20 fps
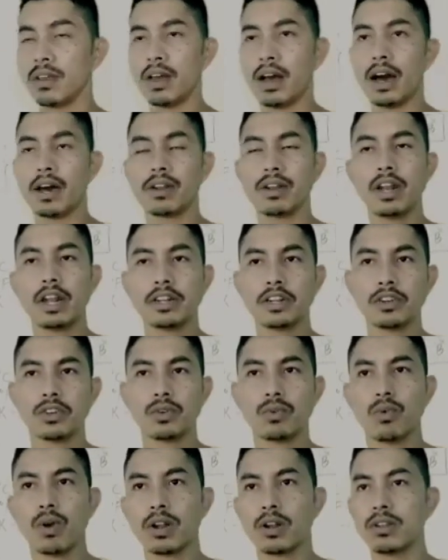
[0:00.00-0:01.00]
are related
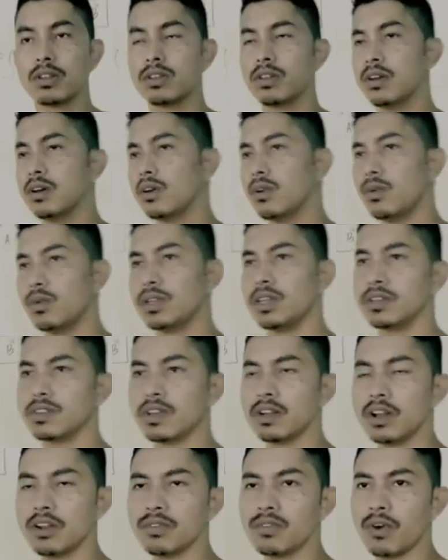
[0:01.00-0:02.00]
to one another with a
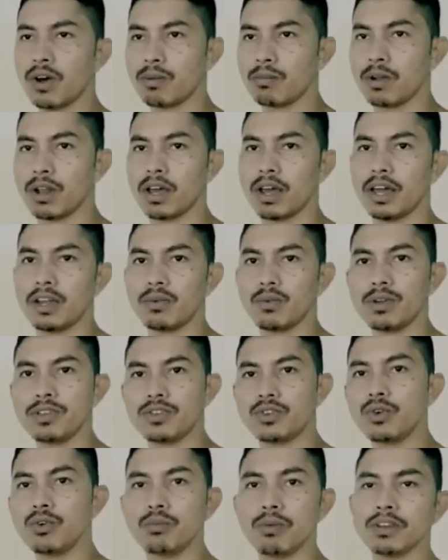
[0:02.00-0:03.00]
certain formula and
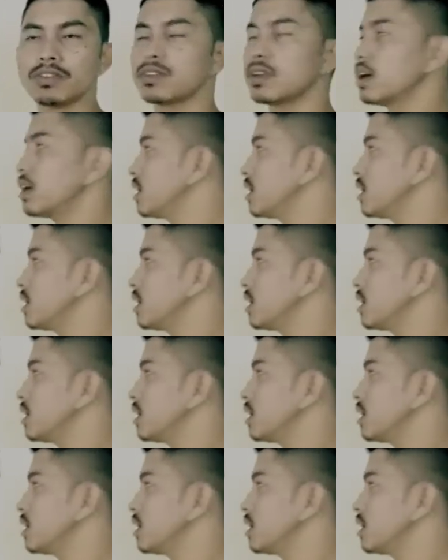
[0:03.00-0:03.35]
which you must